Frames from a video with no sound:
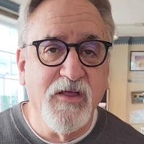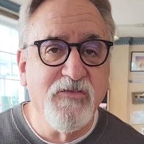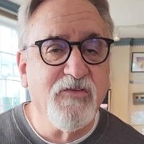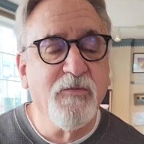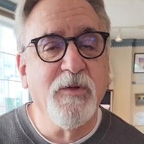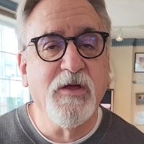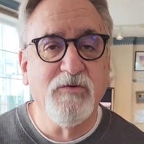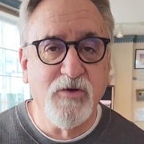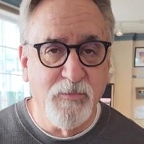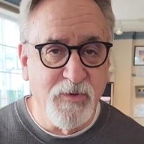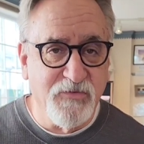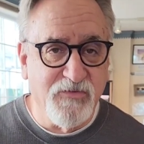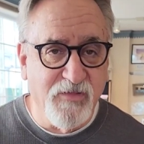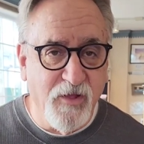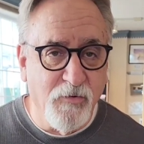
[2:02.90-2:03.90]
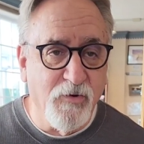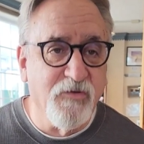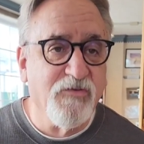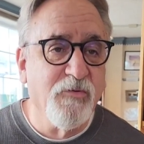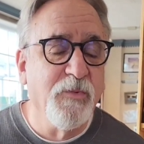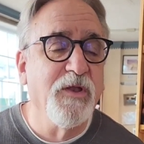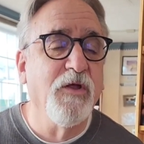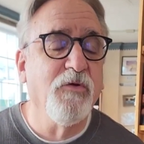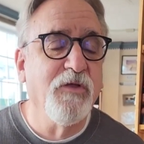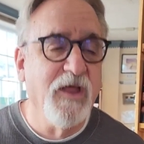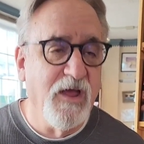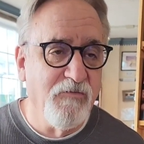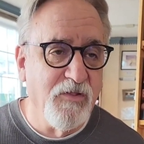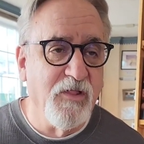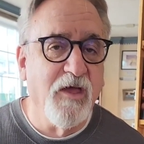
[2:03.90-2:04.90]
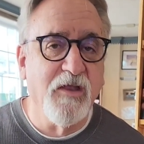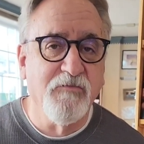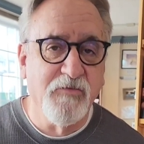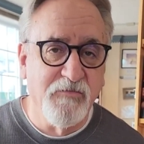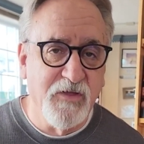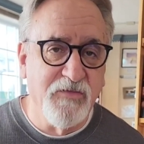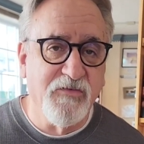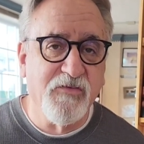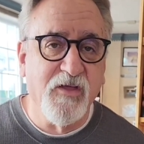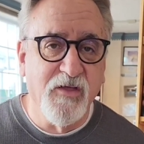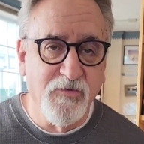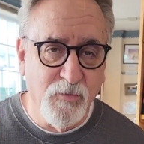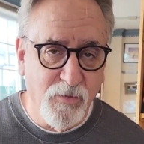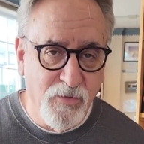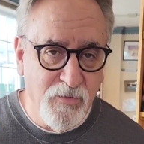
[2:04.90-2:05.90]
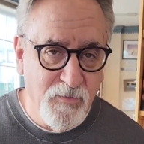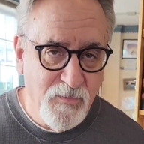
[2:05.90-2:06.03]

it tends to be a little bit slower, so we don't have a lot of events scheduled.